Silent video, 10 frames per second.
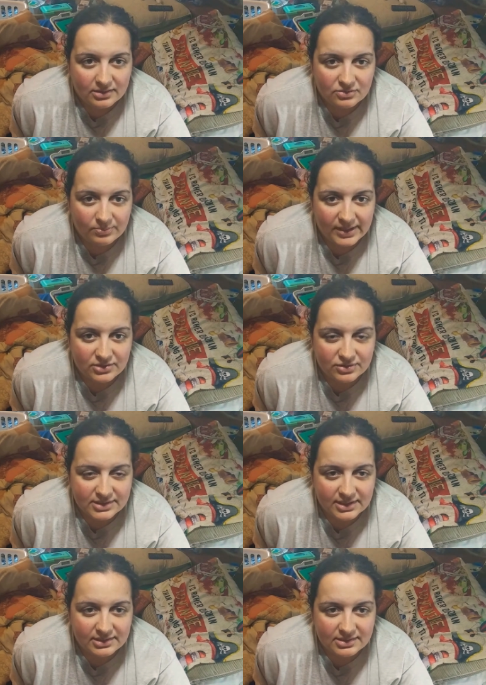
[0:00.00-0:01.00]
So it'll be
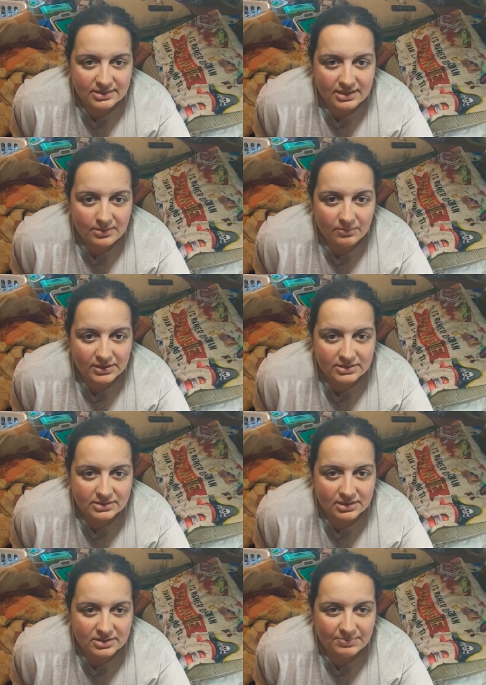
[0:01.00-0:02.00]
interesting to see
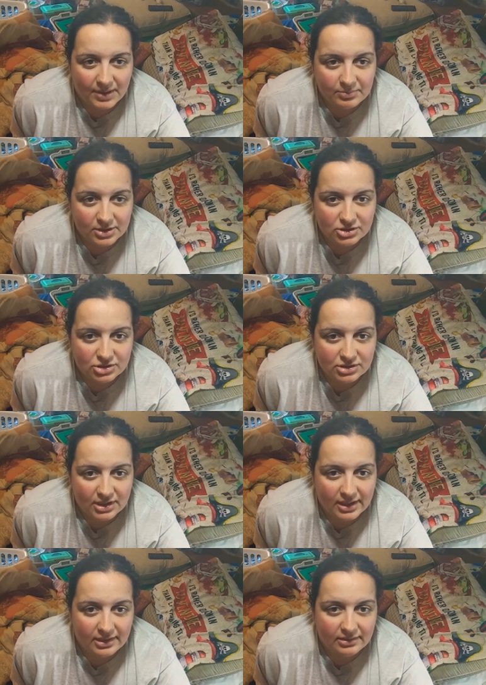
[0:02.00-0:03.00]
once it's published
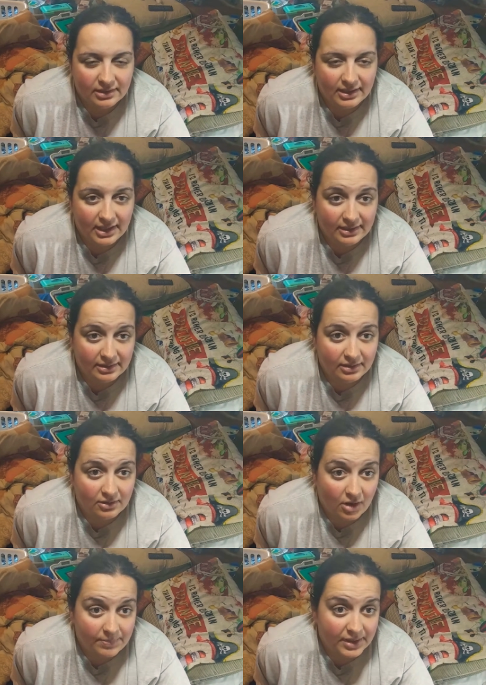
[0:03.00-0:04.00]
and I get it a
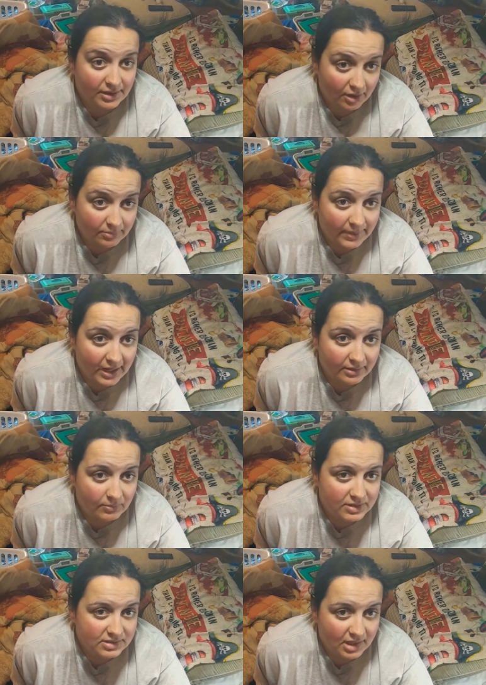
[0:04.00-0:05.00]
copy in hardback what